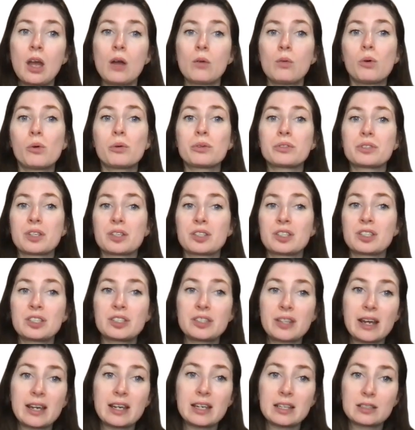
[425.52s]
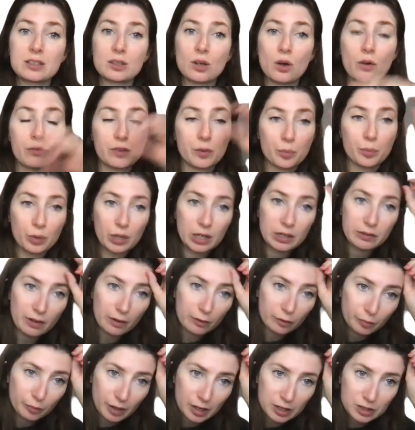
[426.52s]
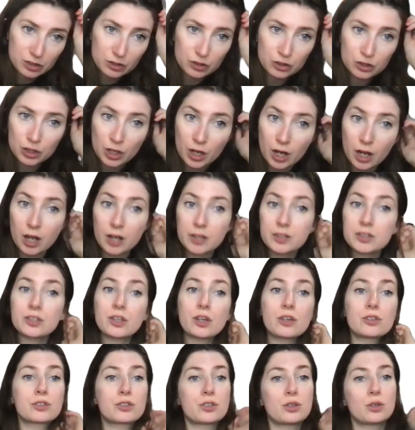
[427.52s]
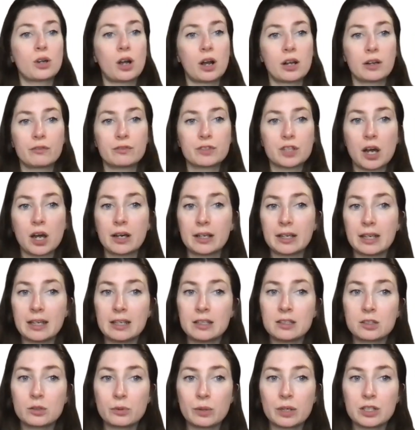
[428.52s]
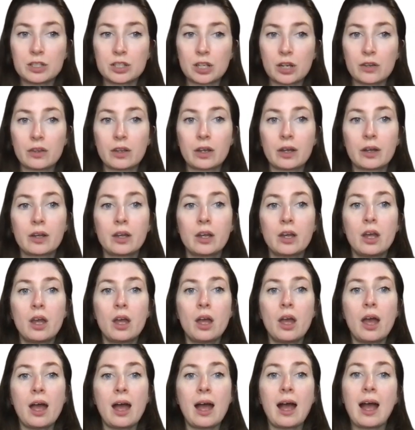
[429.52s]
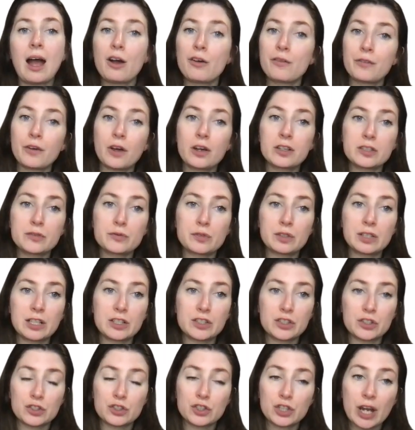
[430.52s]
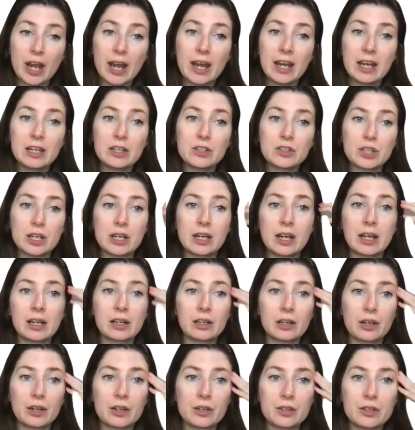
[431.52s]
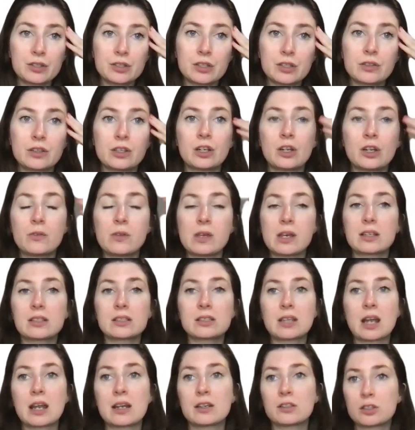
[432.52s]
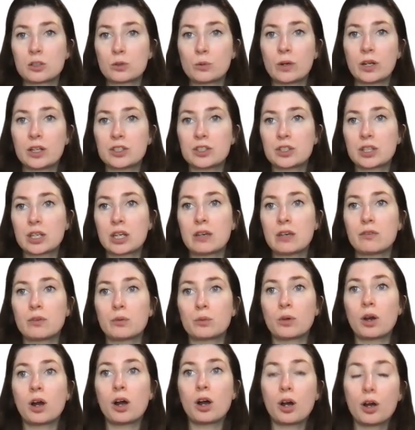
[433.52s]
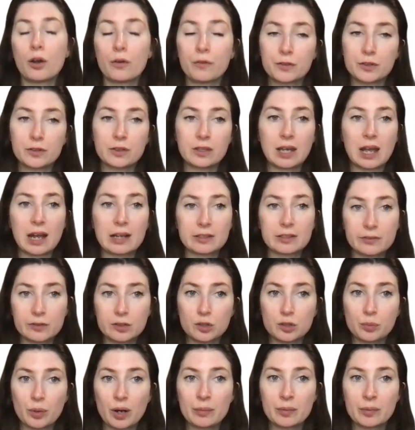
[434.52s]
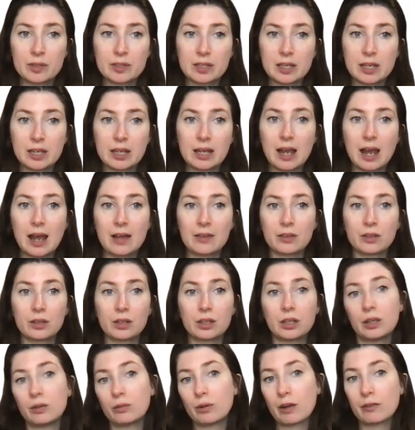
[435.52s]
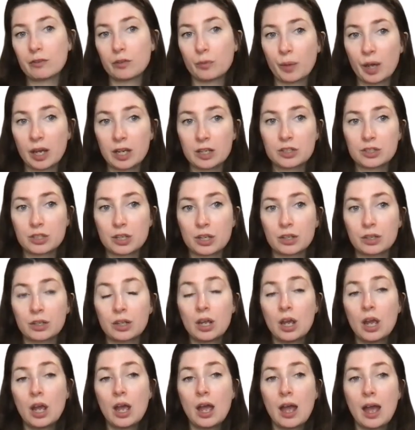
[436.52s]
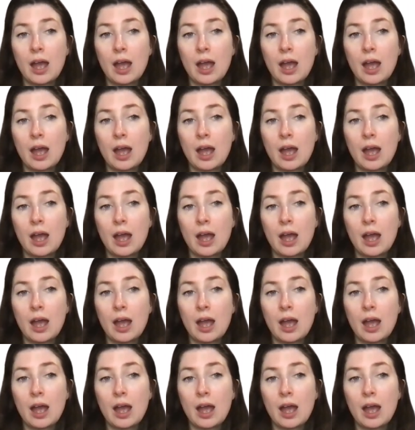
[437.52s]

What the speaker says: What was the state of the pre-Reformation church? Those two kind of tie into each other. How far did religion change in England? You know, the extent to which even after the Act of Supremacy and the Reformation,